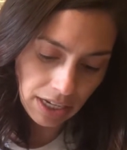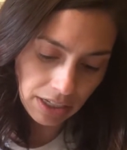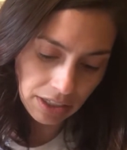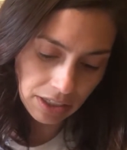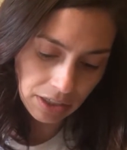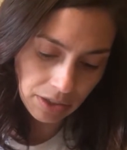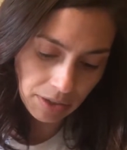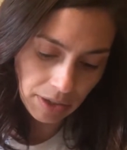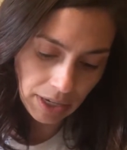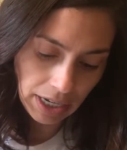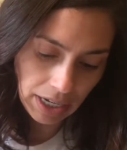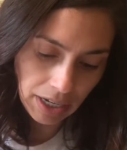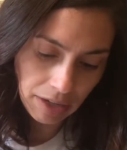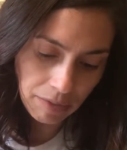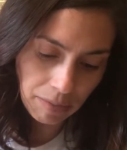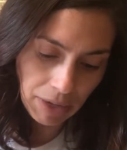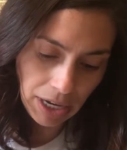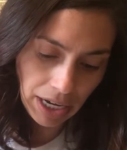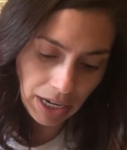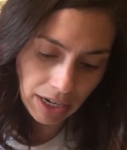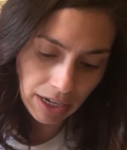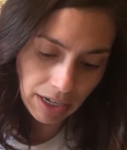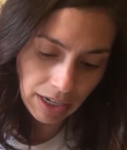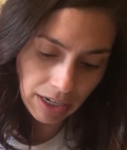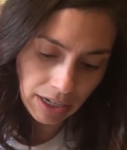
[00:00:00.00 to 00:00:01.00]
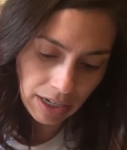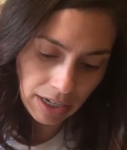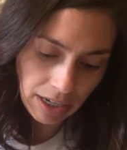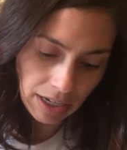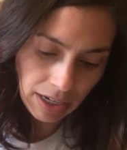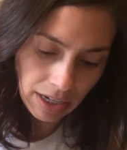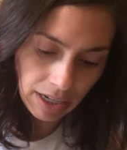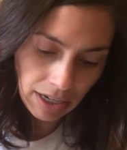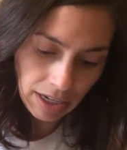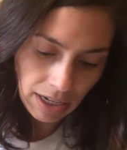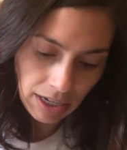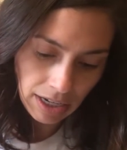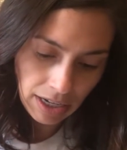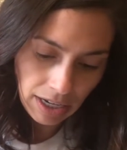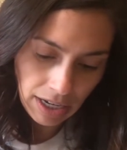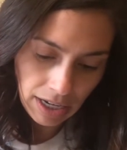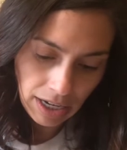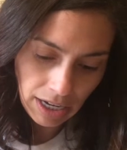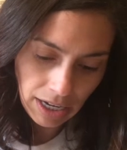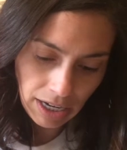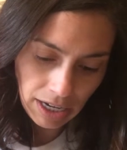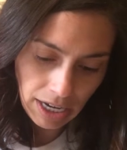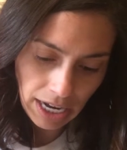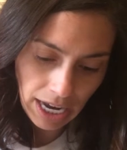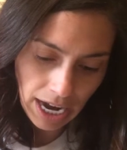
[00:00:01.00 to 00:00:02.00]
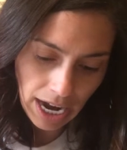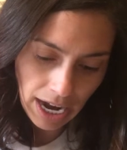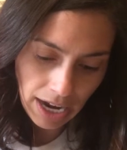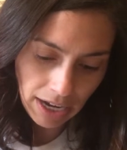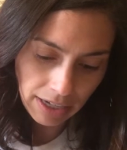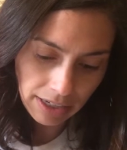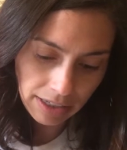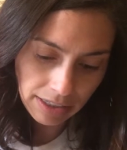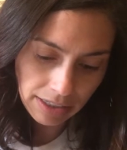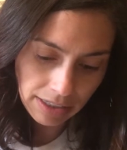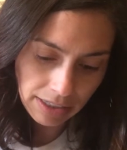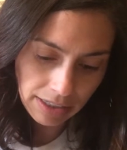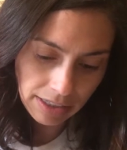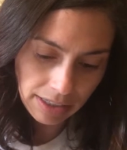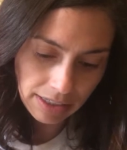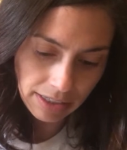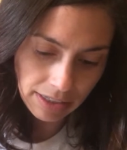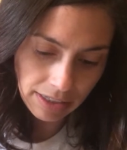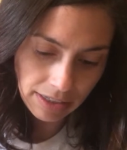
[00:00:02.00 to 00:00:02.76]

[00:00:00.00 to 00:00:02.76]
so I could make an axe.